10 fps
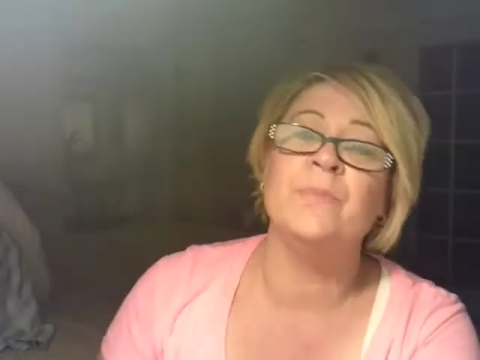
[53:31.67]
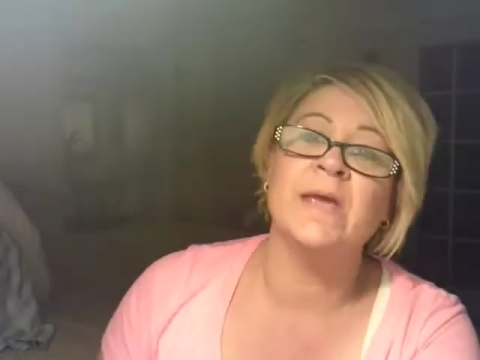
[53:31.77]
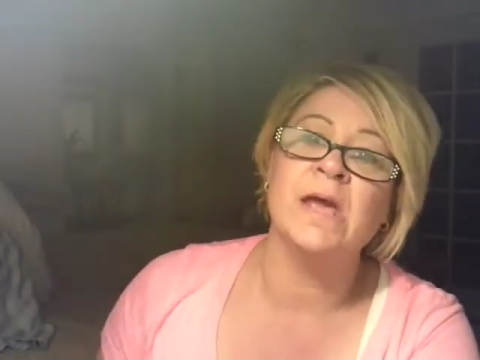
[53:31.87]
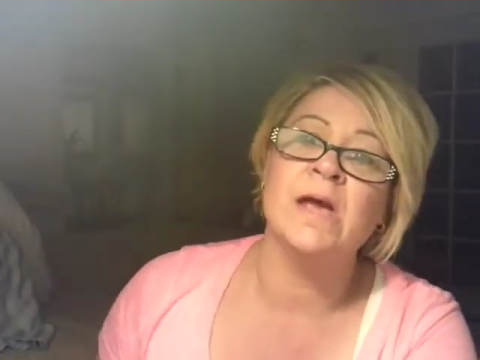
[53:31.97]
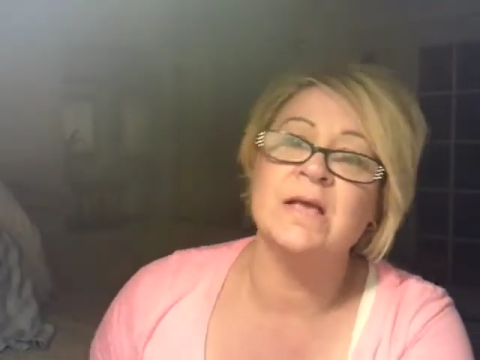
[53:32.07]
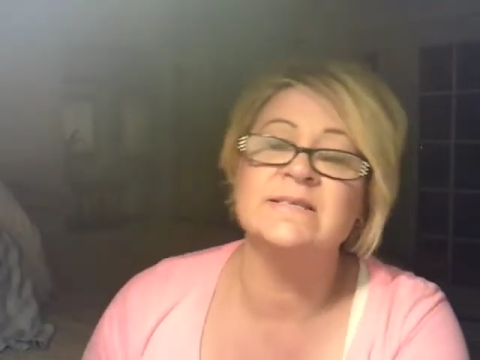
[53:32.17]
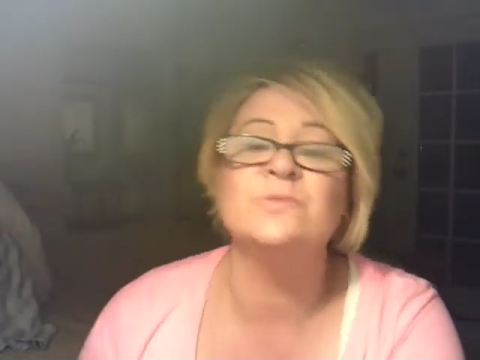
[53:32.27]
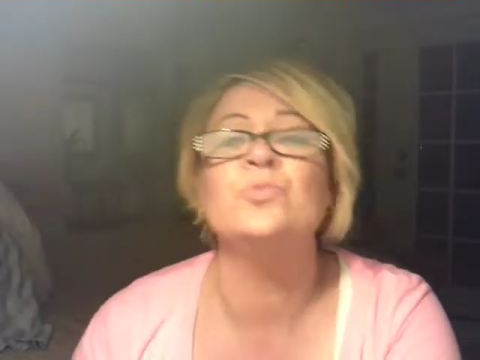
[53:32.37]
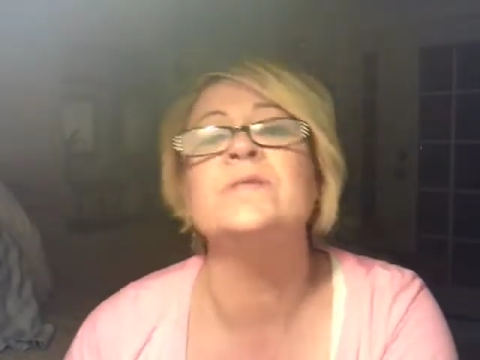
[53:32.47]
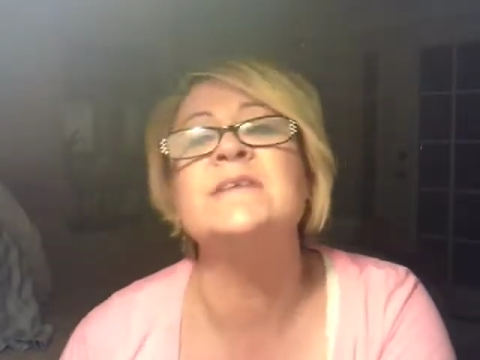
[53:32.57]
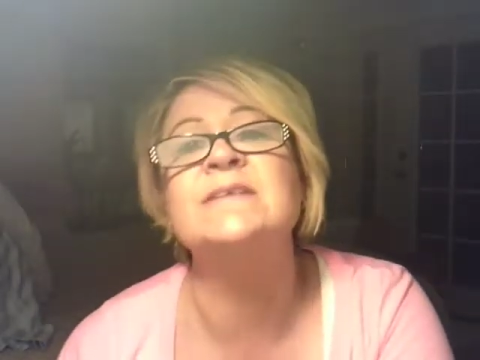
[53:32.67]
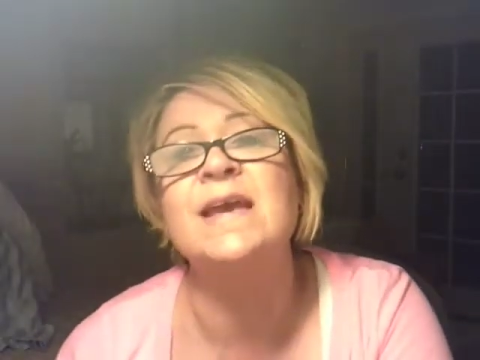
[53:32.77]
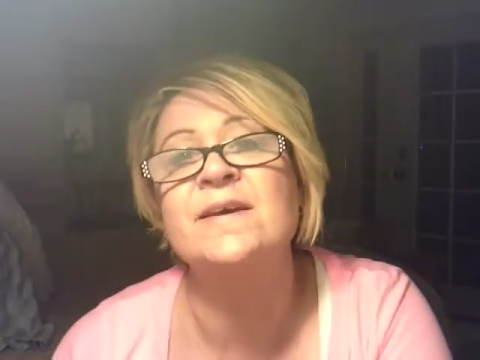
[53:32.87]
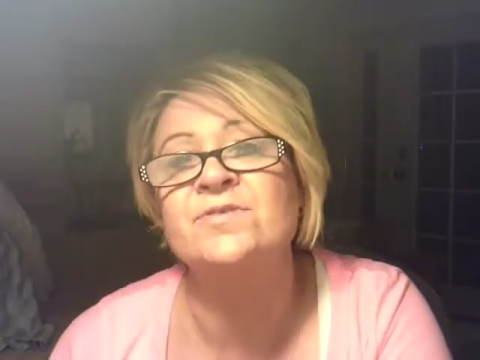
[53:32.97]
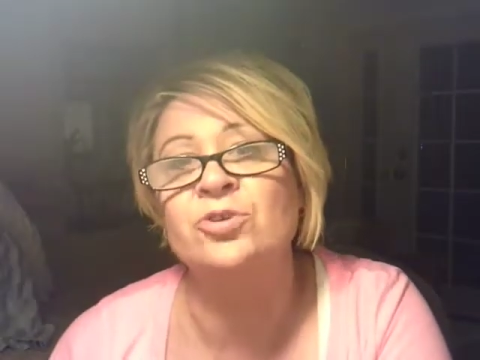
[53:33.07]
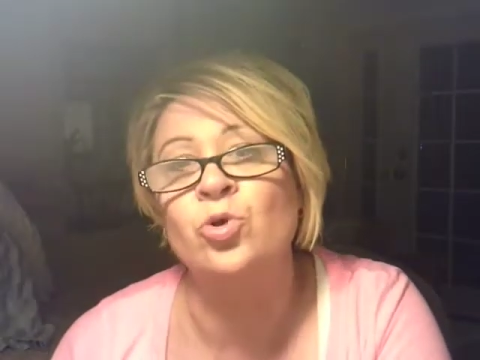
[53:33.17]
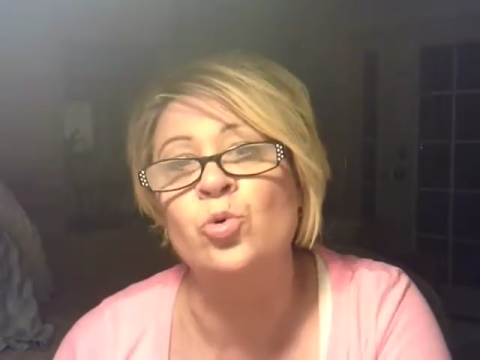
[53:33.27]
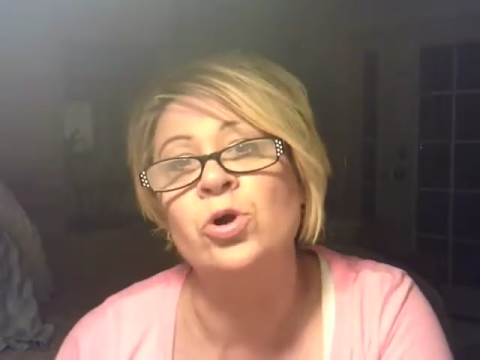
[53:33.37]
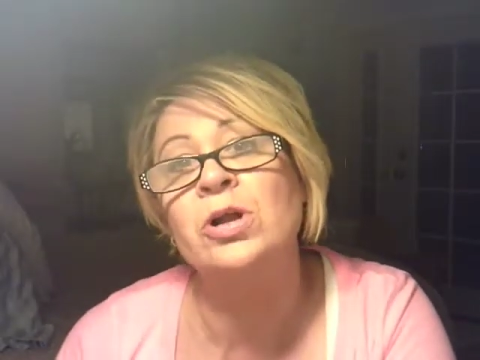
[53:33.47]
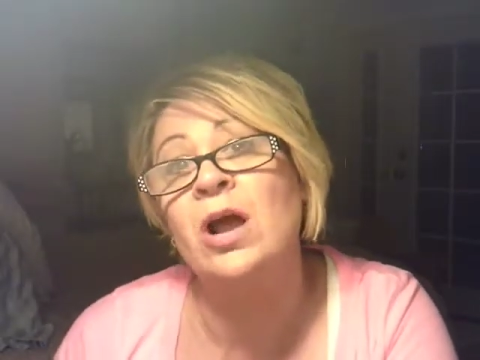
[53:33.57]
because when the day of the
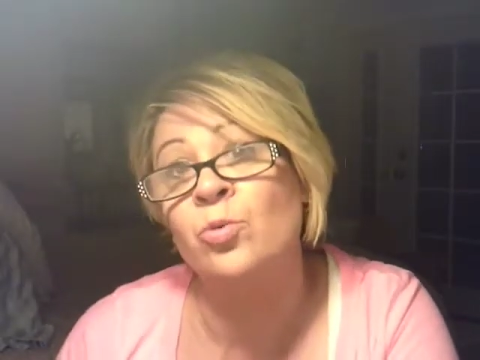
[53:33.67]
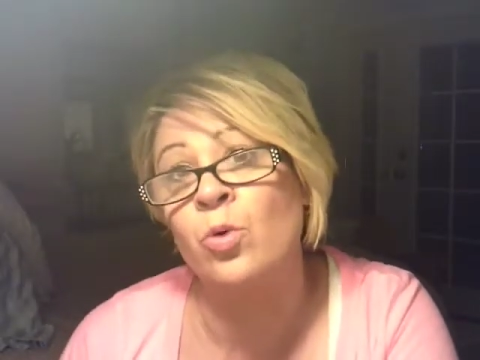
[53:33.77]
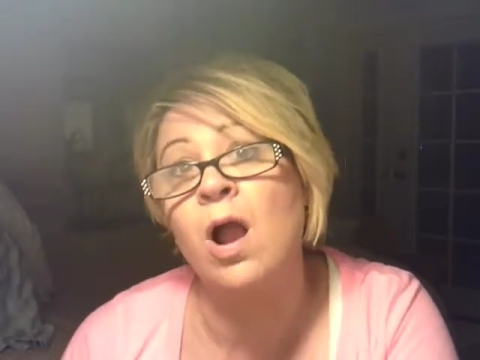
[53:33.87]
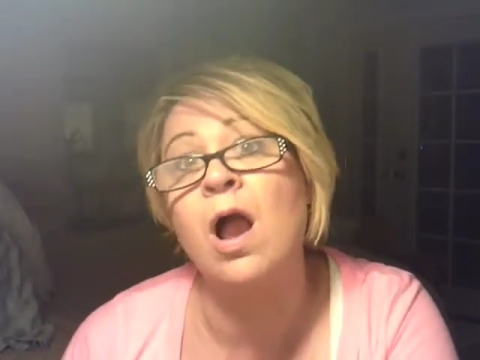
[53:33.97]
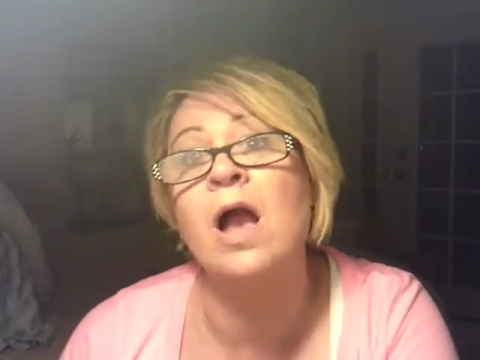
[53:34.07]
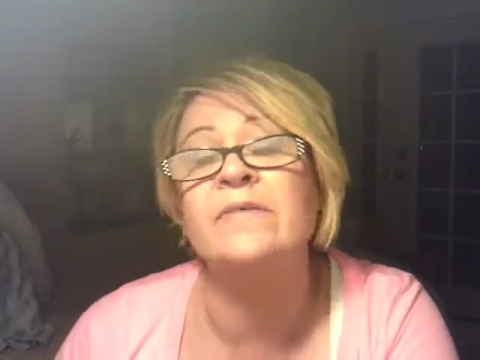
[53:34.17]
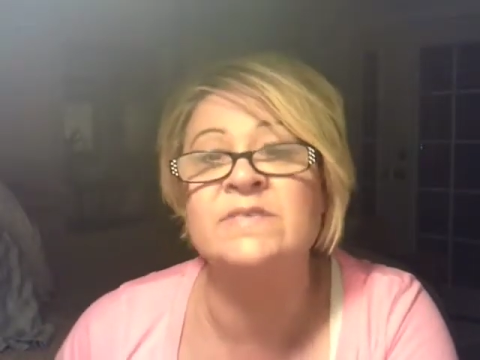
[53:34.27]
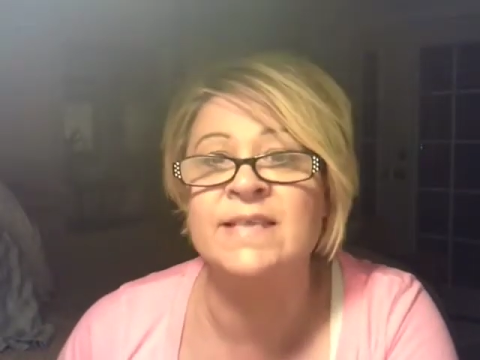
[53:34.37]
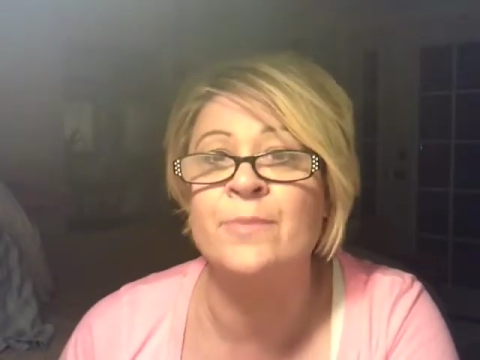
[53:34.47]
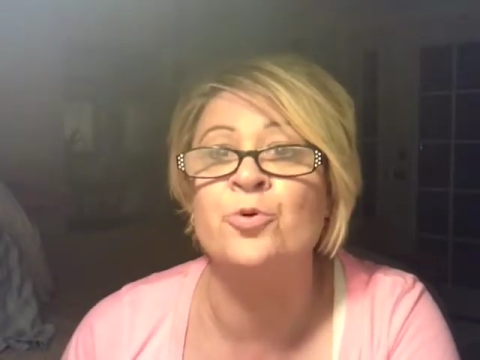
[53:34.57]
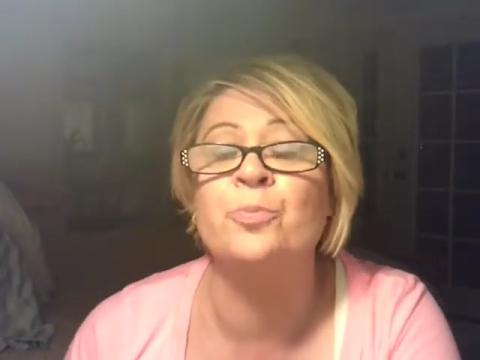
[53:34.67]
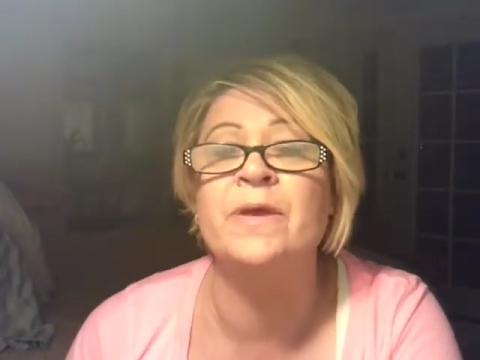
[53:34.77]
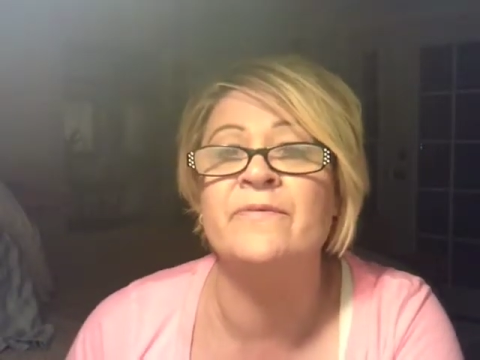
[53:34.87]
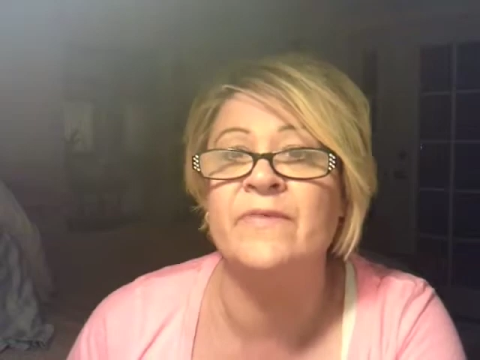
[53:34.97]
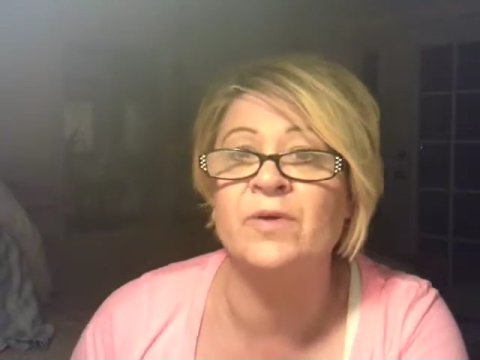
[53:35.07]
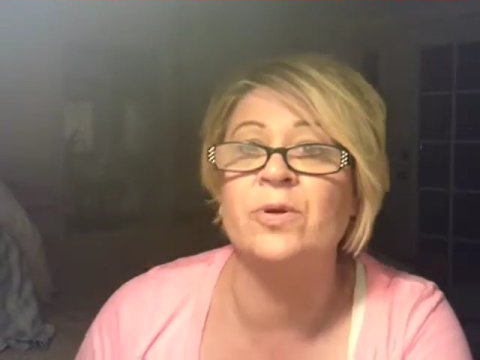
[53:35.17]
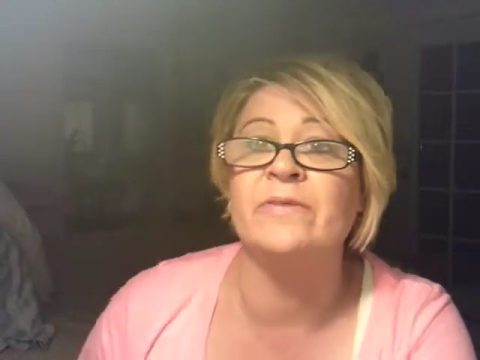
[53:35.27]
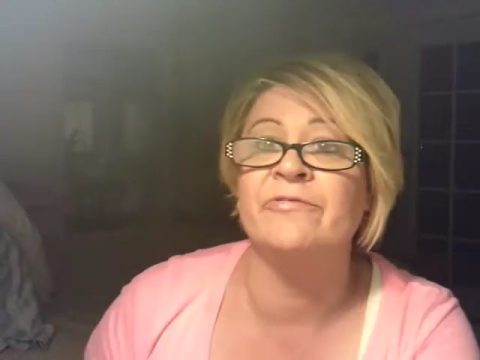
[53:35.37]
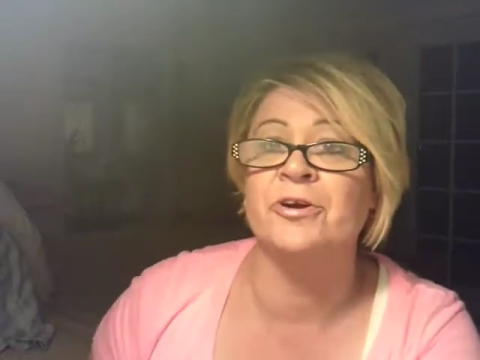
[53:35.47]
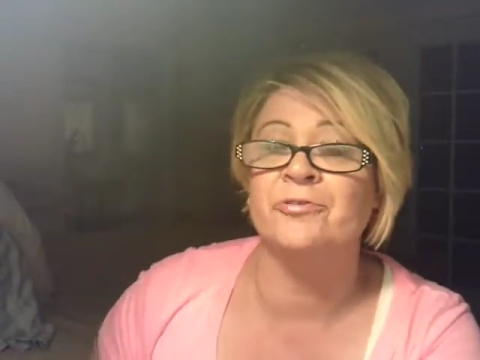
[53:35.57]
Lord arrives, they will be very
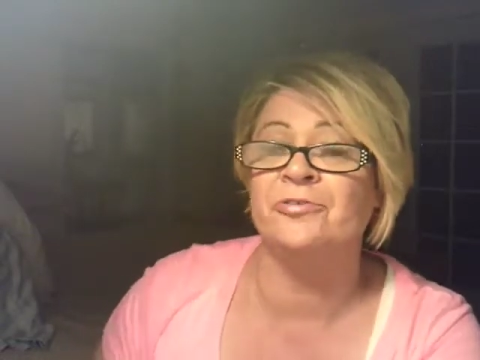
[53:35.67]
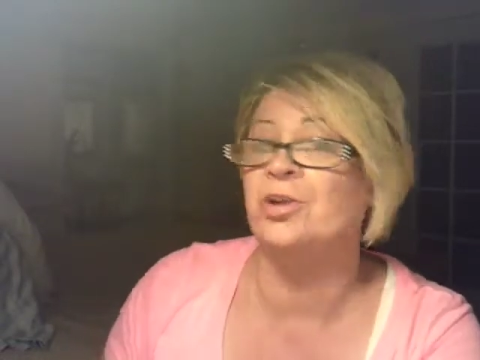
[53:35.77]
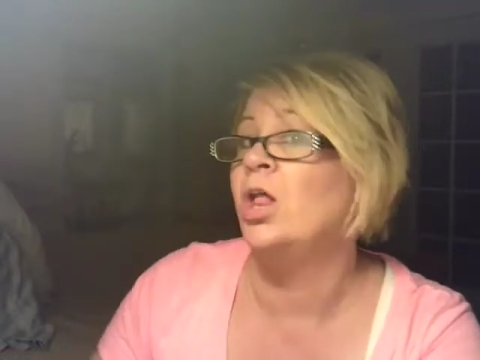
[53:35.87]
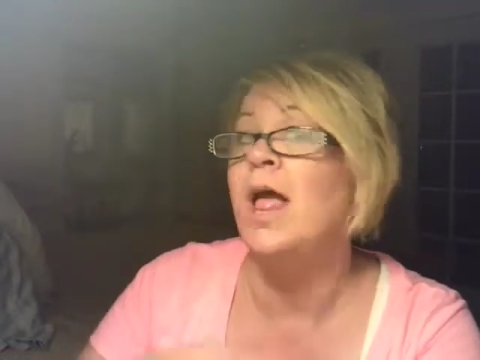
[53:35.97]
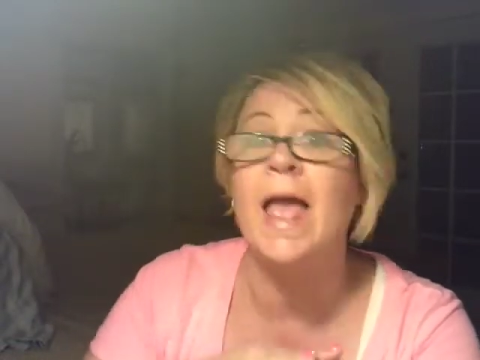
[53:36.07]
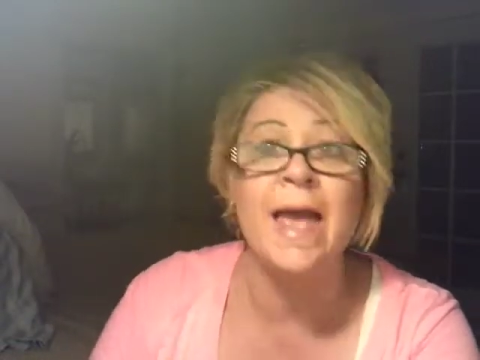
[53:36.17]
fearful.